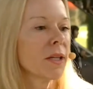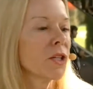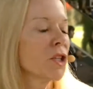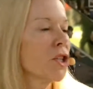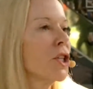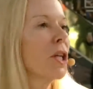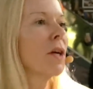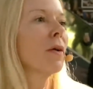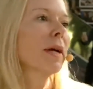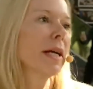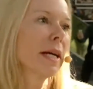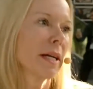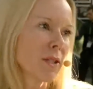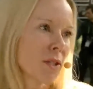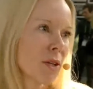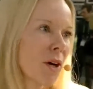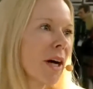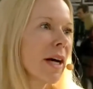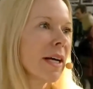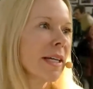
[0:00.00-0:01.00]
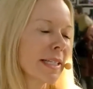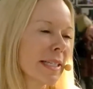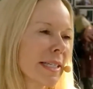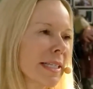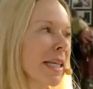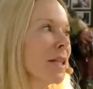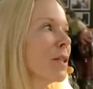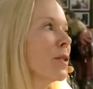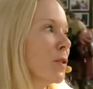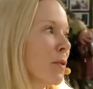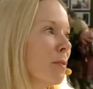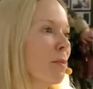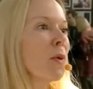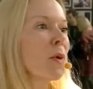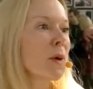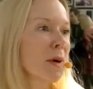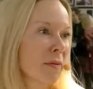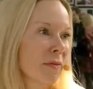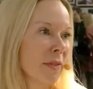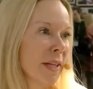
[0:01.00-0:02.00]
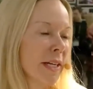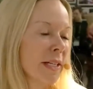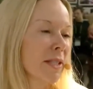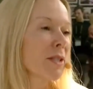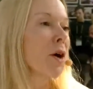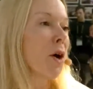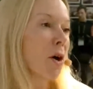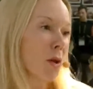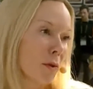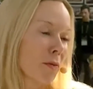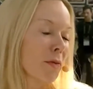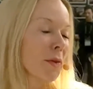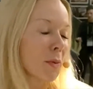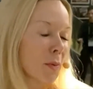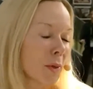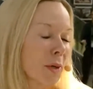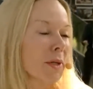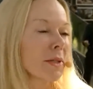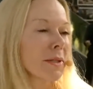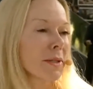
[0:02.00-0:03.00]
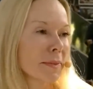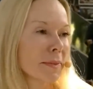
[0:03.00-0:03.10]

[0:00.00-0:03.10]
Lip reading: cheering us on to say, do more of this all over the world.